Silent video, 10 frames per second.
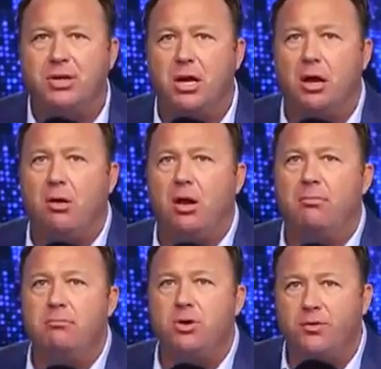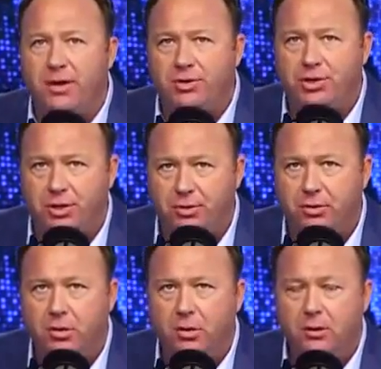ago on a movie shoot
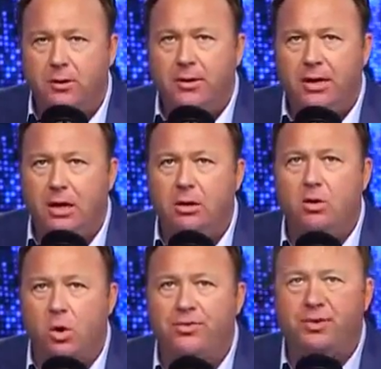in North